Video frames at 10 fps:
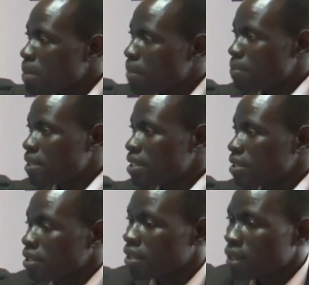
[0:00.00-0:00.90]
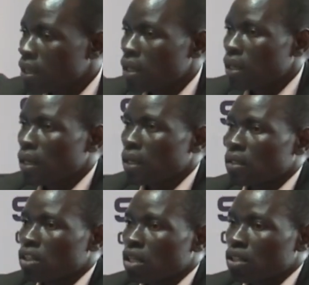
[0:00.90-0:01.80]
Papiti,
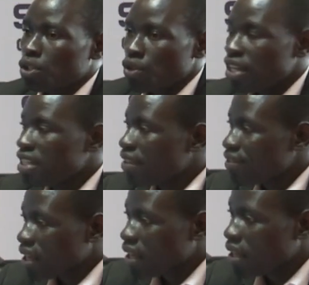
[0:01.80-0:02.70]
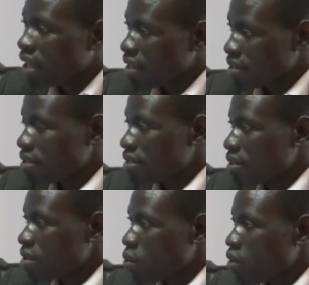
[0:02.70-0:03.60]
during the 3 years
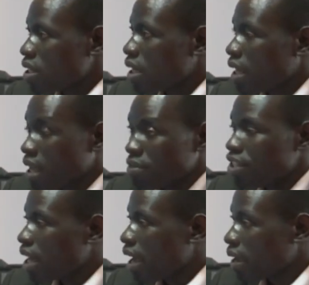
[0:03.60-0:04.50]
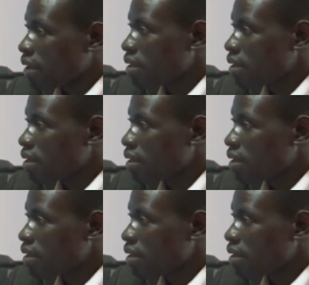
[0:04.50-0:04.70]
with the MGI,